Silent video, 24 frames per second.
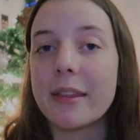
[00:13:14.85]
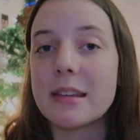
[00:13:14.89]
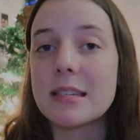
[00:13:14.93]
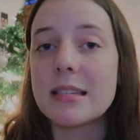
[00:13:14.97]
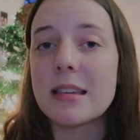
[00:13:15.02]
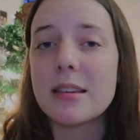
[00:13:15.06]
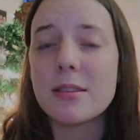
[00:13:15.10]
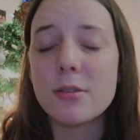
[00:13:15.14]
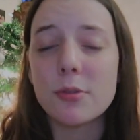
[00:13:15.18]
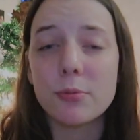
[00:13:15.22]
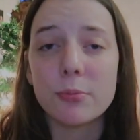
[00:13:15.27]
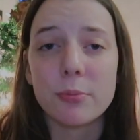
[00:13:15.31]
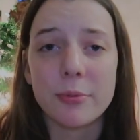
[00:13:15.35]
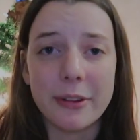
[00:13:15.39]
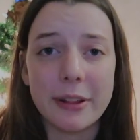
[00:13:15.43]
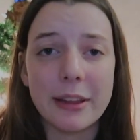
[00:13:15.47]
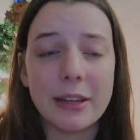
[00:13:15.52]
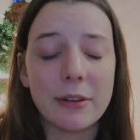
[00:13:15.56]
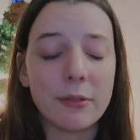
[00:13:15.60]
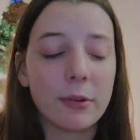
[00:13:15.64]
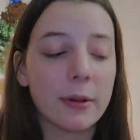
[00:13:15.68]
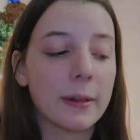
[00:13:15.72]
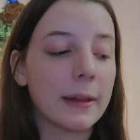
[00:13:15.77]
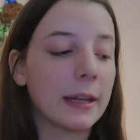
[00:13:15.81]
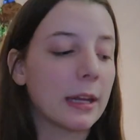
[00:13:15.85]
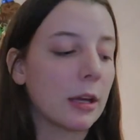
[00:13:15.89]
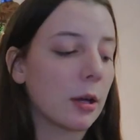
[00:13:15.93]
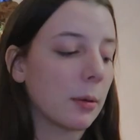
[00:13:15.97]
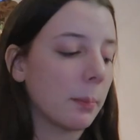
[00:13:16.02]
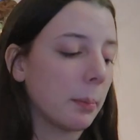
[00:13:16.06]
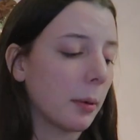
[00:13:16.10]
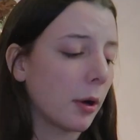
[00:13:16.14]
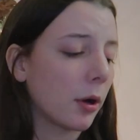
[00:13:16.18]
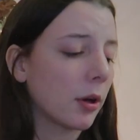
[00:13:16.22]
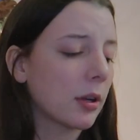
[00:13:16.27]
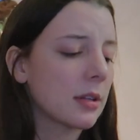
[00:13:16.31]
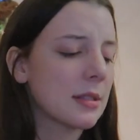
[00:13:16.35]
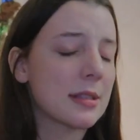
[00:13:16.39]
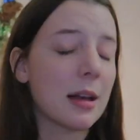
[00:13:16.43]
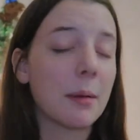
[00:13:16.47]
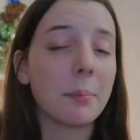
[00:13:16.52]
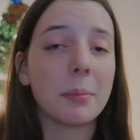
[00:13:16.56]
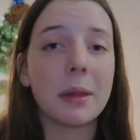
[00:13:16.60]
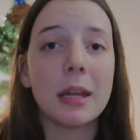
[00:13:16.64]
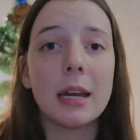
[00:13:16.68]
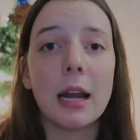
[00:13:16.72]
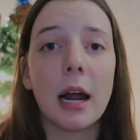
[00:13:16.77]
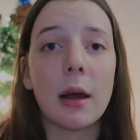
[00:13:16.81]
This is a really, really good book,
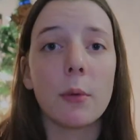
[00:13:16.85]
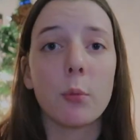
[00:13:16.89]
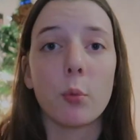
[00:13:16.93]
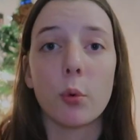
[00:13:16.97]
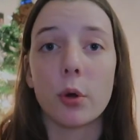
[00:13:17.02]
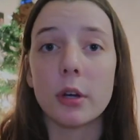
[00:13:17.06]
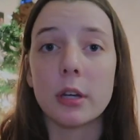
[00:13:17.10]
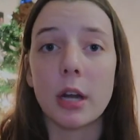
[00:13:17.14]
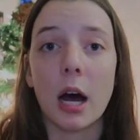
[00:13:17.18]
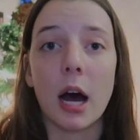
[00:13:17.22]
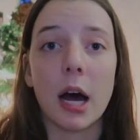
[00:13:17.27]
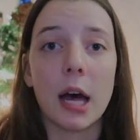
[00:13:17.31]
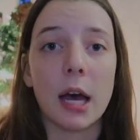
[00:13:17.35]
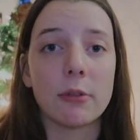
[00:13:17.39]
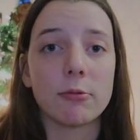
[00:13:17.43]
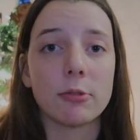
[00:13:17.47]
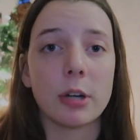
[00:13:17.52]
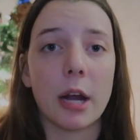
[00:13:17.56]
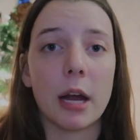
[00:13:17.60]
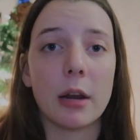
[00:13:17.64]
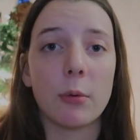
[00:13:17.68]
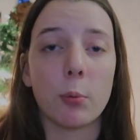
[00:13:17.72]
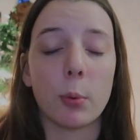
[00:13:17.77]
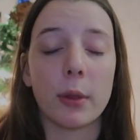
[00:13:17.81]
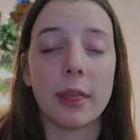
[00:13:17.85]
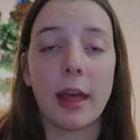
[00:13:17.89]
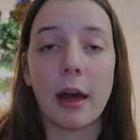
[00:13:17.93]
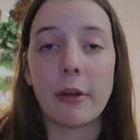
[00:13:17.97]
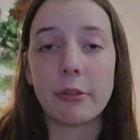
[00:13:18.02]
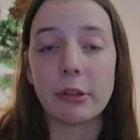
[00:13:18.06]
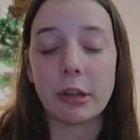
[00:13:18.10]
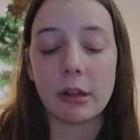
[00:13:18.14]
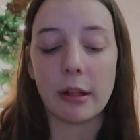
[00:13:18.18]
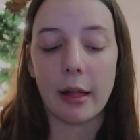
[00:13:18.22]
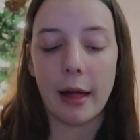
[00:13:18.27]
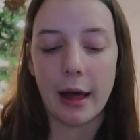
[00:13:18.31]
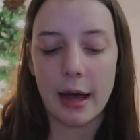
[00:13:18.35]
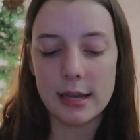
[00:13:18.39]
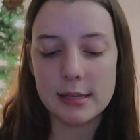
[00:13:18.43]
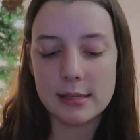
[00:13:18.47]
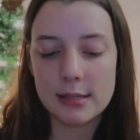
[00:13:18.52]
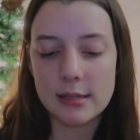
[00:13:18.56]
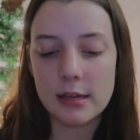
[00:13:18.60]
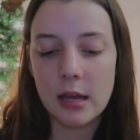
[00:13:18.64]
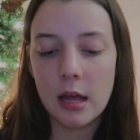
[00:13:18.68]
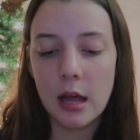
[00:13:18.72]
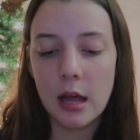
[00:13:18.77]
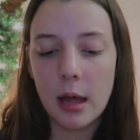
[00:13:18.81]
something I would not have read without the
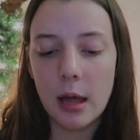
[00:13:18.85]
class.